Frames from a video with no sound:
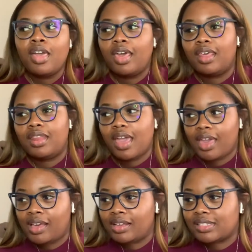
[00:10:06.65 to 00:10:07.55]
and
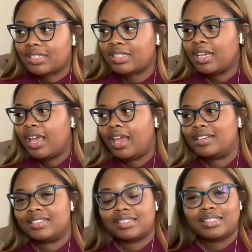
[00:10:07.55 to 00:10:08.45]
angst and
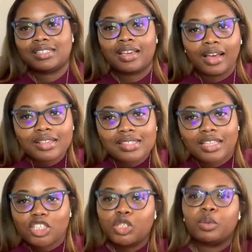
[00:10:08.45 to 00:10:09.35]
disgust
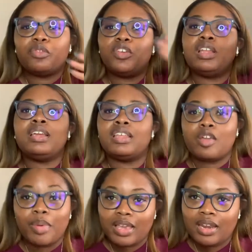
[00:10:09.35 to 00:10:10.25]
that you were feeling in the
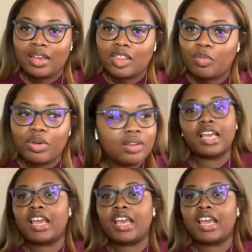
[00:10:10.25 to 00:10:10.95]
beginning of the book,